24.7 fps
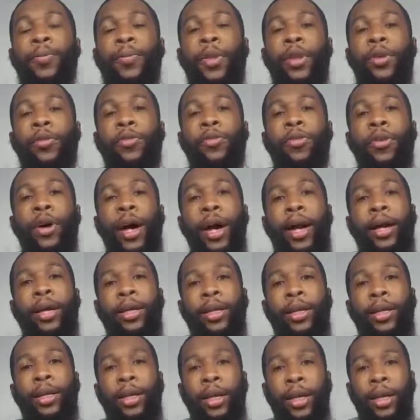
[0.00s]

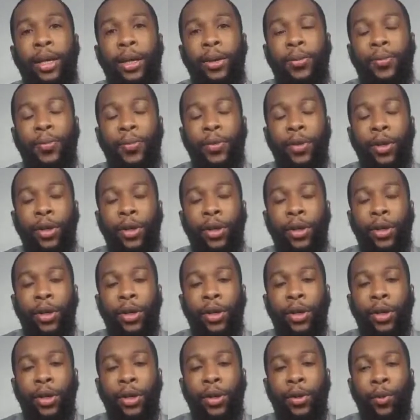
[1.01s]
Finally,
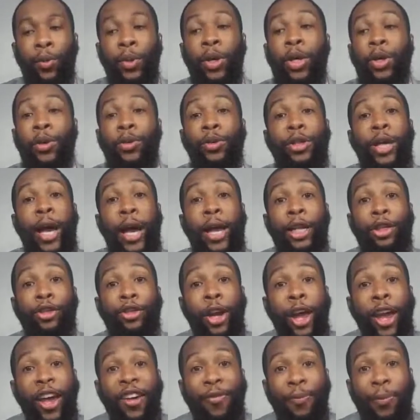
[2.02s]
we got a
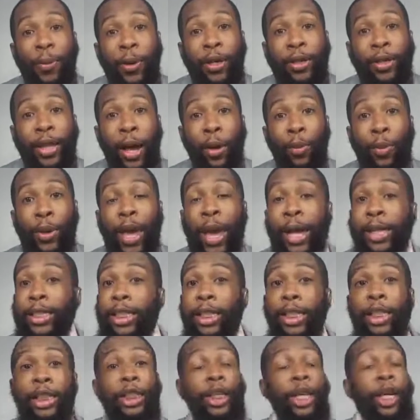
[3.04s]
draft pick that we
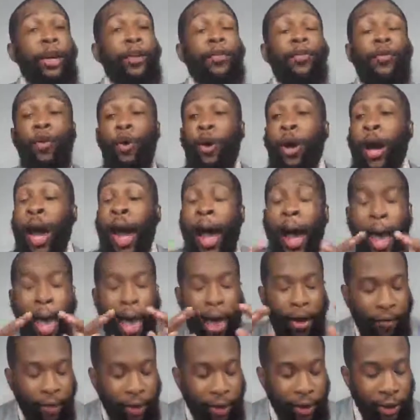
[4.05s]
actually cheered for. I
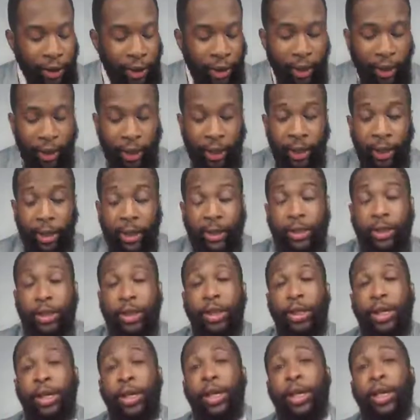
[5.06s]
haven't seen the
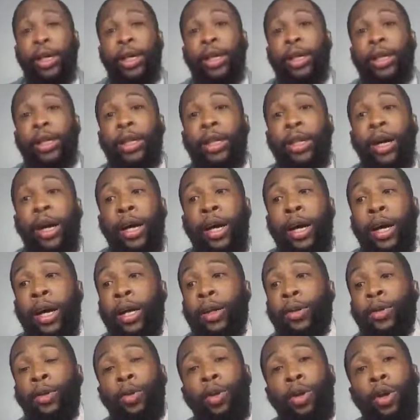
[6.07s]
Knicks,
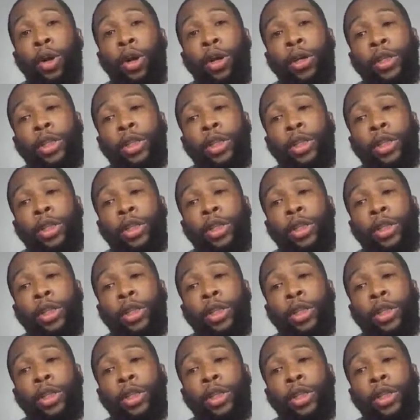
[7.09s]
New York